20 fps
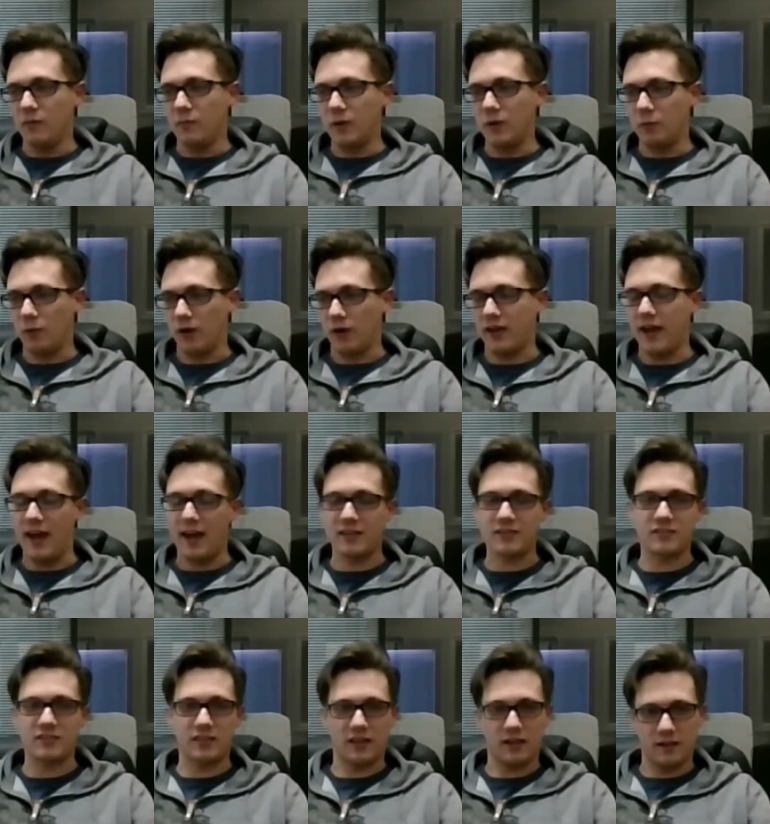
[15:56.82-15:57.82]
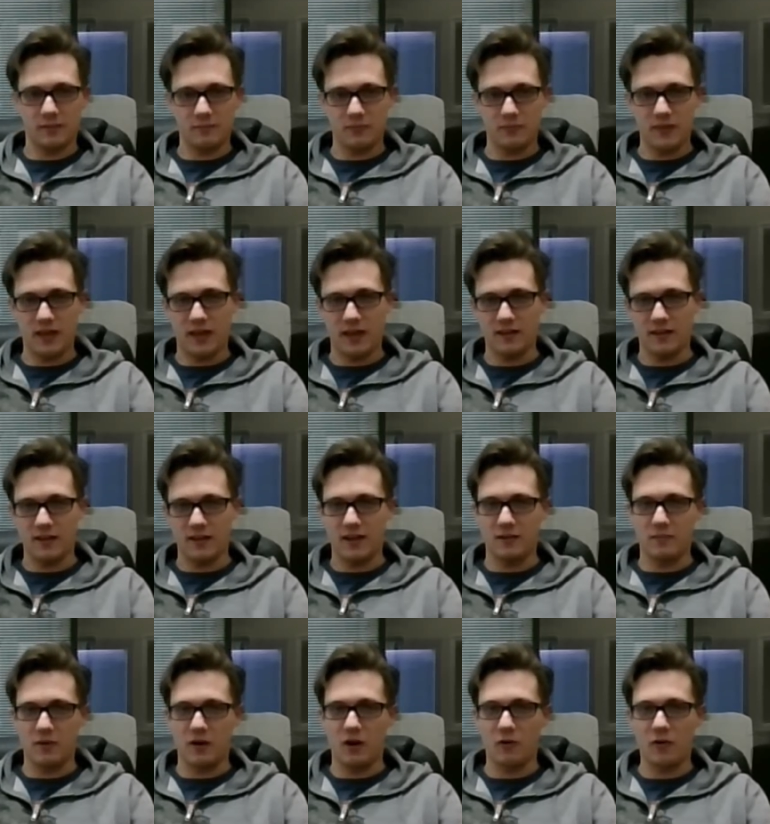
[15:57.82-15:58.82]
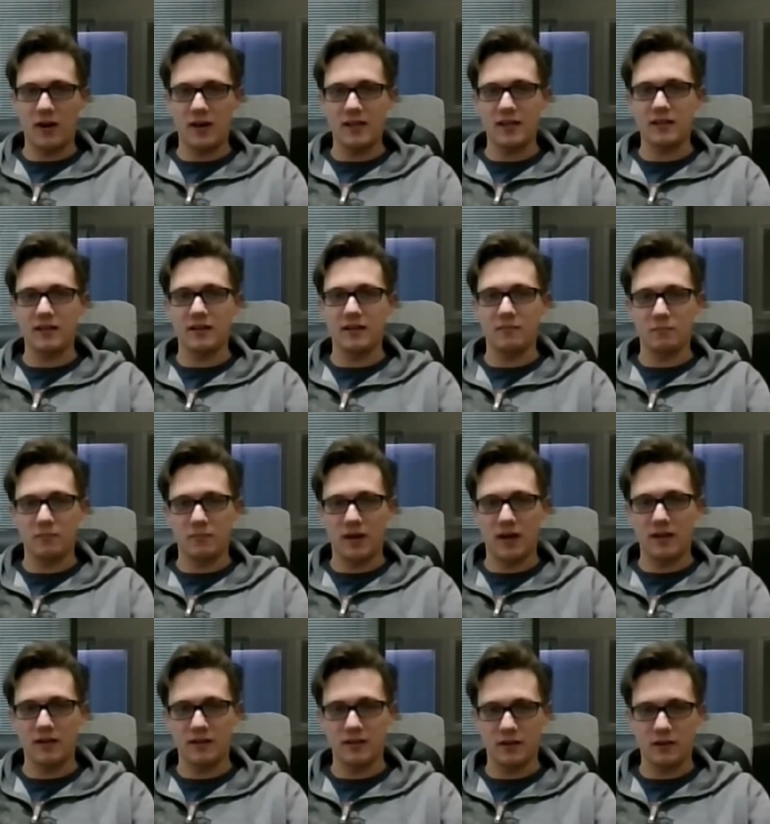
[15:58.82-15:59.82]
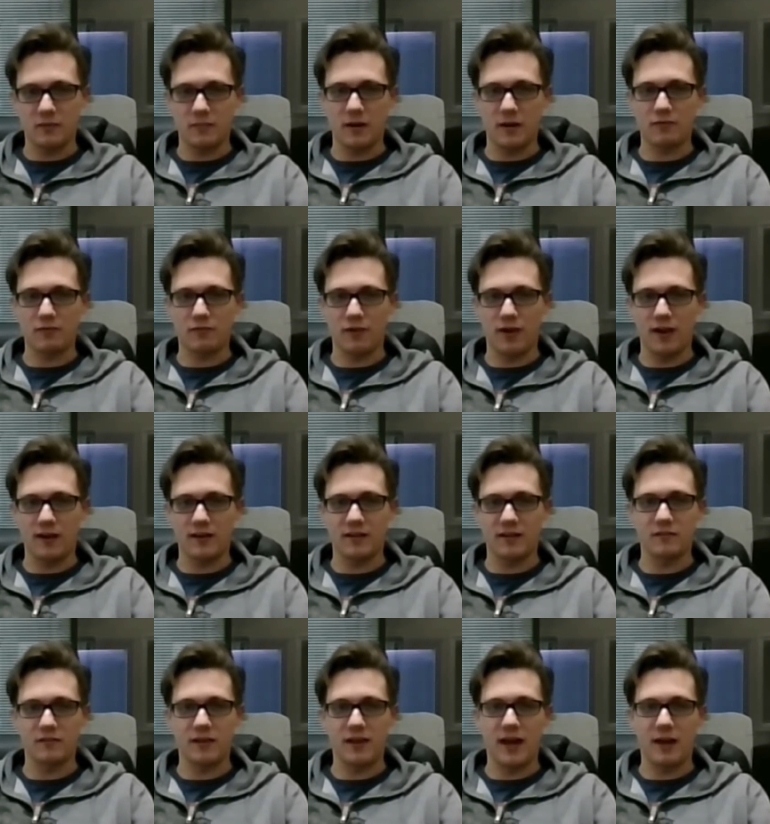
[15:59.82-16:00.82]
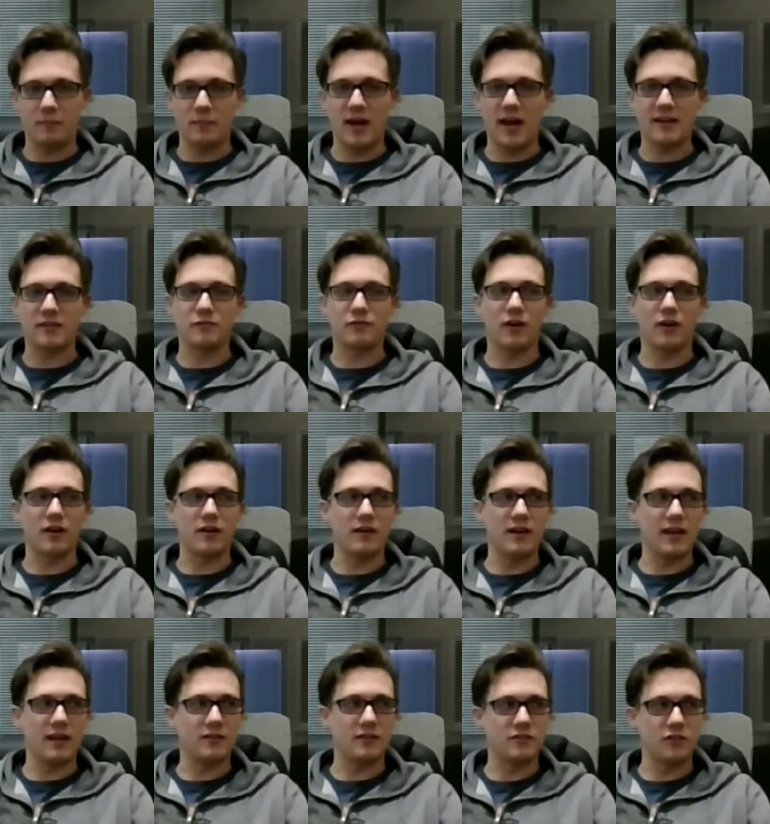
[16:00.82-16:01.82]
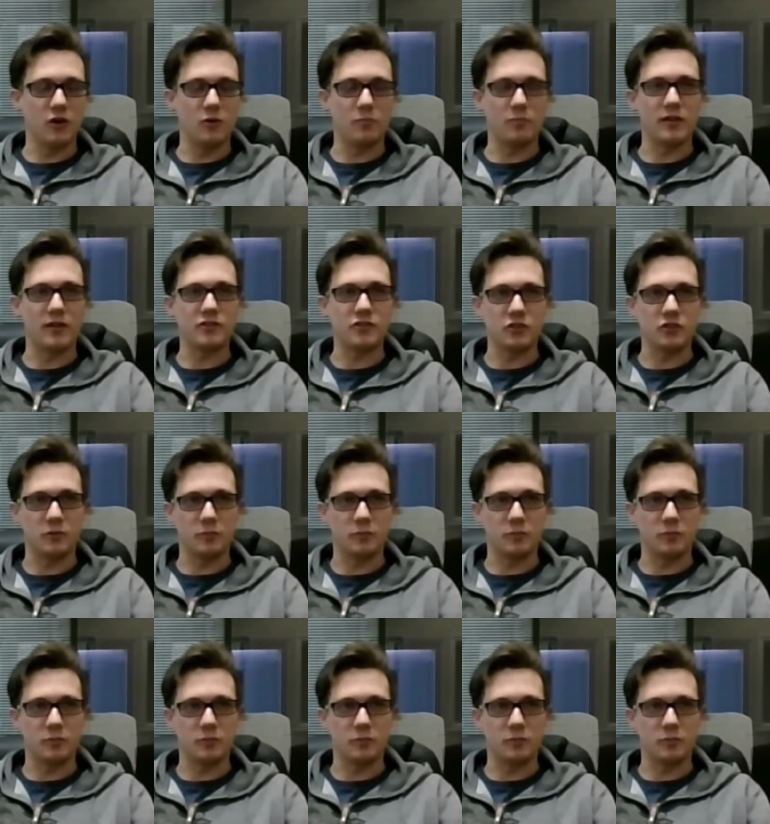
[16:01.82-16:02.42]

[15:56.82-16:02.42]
We were casting, and already my friend and my acting friend Nick Dovich,